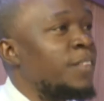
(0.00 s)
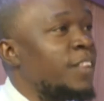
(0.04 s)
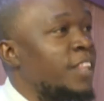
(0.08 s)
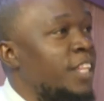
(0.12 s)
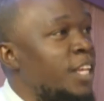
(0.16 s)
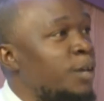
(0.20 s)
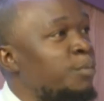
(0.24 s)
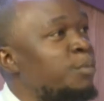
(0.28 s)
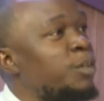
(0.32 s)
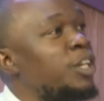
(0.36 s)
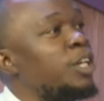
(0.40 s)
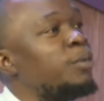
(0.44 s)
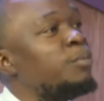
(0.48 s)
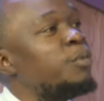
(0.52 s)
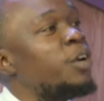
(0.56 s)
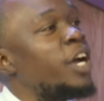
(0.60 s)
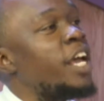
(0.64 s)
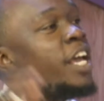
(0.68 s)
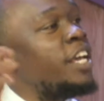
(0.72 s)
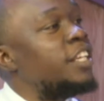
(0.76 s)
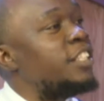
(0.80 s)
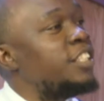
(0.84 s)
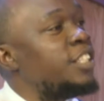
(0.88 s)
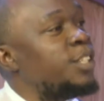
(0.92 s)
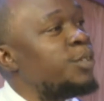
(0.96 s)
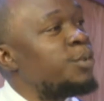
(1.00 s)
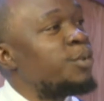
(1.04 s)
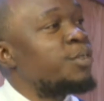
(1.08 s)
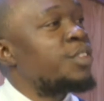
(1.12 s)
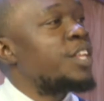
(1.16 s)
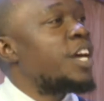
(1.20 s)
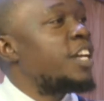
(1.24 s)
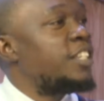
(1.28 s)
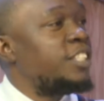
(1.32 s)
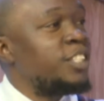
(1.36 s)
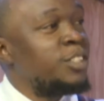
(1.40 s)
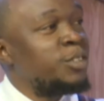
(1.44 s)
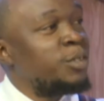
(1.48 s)
Temulimu 18 or
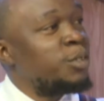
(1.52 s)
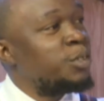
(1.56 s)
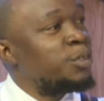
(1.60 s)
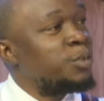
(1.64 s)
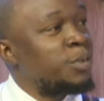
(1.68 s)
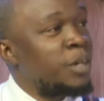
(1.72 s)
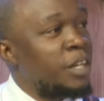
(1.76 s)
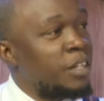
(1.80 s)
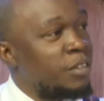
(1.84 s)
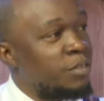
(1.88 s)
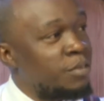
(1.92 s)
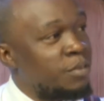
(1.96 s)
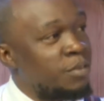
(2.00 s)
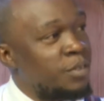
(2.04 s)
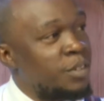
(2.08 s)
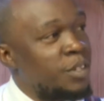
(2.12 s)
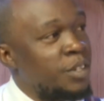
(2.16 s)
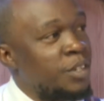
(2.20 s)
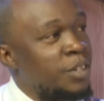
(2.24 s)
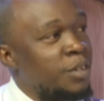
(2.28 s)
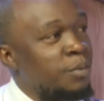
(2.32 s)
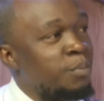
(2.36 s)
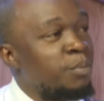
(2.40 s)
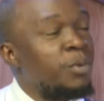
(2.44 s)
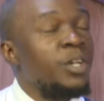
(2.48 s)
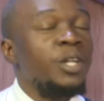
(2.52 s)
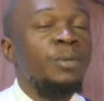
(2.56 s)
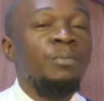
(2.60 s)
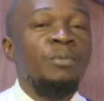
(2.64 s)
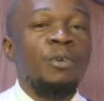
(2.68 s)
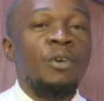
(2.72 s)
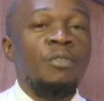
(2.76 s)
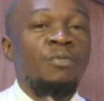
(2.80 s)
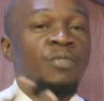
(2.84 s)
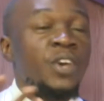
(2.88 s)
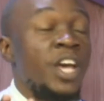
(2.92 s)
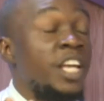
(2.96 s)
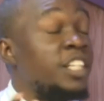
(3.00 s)
13 or 12. Mulimu
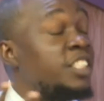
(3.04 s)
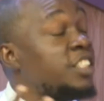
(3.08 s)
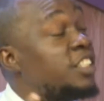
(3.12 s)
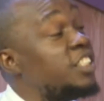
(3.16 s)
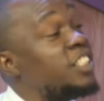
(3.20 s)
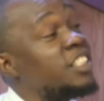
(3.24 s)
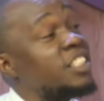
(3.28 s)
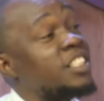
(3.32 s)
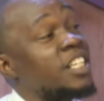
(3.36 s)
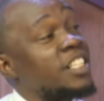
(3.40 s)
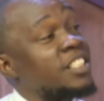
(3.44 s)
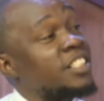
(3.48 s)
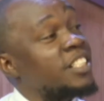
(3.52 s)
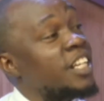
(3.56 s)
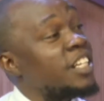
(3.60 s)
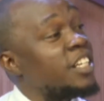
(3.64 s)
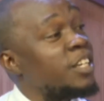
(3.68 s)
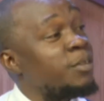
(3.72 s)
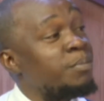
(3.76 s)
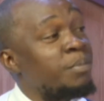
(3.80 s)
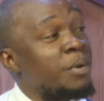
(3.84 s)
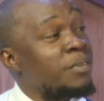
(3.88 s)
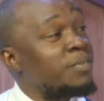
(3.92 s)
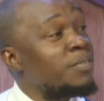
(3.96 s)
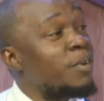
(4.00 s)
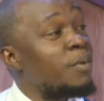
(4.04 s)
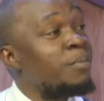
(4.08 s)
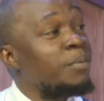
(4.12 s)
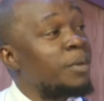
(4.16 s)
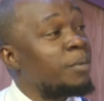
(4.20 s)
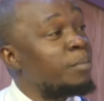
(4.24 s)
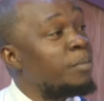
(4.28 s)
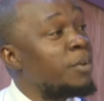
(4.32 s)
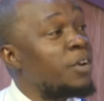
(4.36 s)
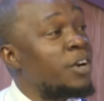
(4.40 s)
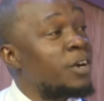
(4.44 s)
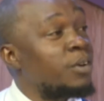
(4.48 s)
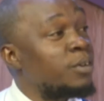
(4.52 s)
of age. Jesus started performing
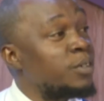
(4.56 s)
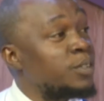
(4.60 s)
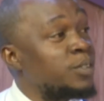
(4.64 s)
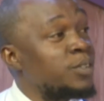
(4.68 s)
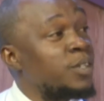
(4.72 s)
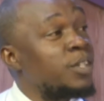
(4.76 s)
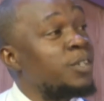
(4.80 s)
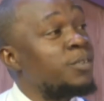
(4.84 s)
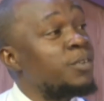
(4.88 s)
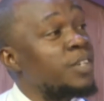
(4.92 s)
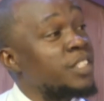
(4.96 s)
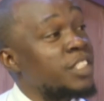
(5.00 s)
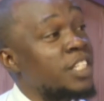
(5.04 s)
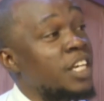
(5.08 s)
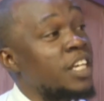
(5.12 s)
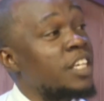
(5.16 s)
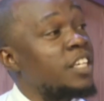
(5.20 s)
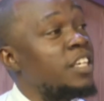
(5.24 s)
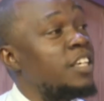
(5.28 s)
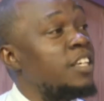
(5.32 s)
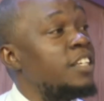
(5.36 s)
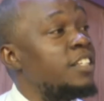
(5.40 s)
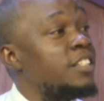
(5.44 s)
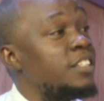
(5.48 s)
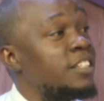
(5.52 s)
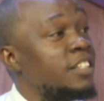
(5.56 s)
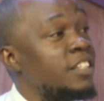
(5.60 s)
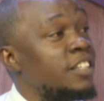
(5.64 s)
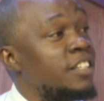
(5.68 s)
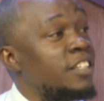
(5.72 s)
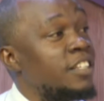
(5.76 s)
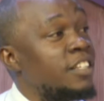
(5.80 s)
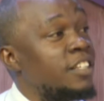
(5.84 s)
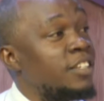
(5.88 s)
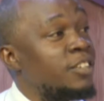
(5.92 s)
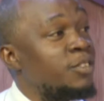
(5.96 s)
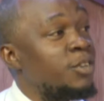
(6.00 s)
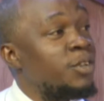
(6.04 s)
miracles when he was a kid,
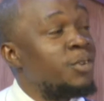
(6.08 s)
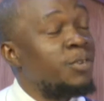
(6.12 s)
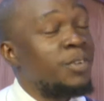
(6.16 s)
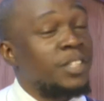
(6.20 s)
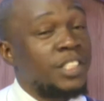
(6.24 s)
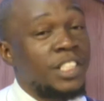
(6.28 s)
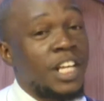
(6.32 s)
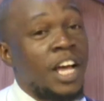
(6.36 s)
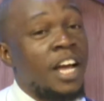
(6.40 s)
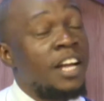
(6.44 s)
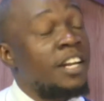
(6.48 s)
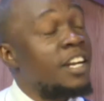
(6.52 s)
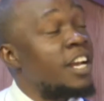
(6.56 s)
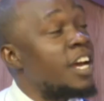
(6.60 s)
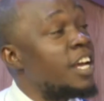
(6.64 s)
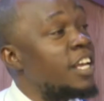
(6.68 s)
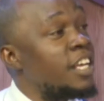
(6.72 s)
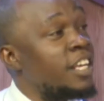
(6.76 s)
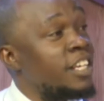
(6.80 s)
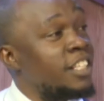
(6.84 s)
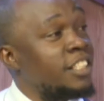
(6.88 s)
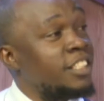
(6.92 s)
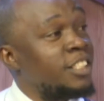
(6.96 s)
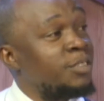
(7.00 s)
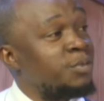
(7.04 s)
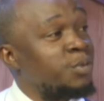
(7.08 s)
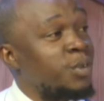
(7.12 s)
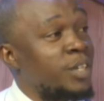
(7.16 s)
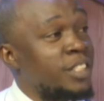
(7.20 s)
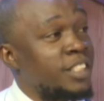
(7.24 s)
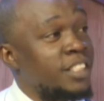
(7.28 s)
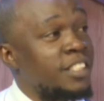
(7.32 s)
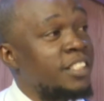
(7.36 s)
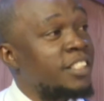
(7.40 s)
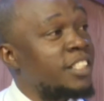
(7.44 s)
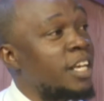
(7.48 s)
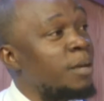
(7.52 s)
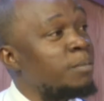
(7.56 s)
when he was underage. If it was
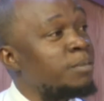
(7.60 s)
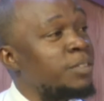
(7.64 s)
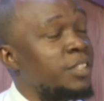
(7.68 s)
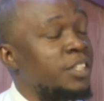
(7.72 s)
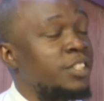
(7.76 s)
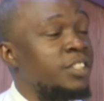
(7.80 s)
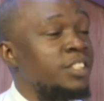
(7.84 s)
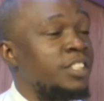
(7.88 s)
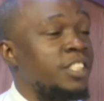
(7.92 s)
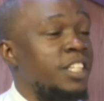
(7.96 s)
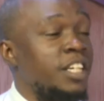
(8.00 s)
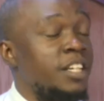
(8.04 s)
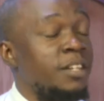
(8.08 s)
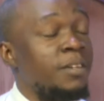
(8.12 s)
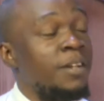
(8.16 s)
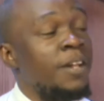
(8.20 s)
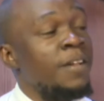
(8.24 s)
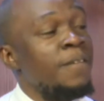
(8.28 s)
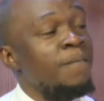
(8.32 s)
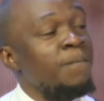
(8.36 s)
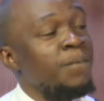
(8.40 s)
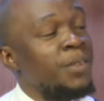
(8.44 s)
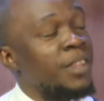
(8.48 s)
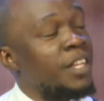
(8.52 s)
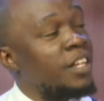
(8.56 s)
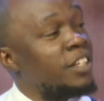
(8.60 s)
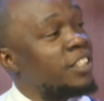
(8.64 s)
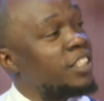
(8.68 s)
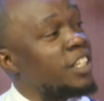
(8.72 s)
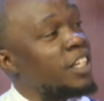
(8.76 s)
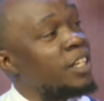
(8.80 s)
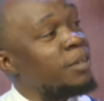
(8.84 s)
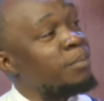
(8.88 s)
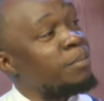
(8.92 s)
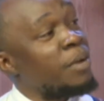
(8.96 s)
this time, they'll tell him, my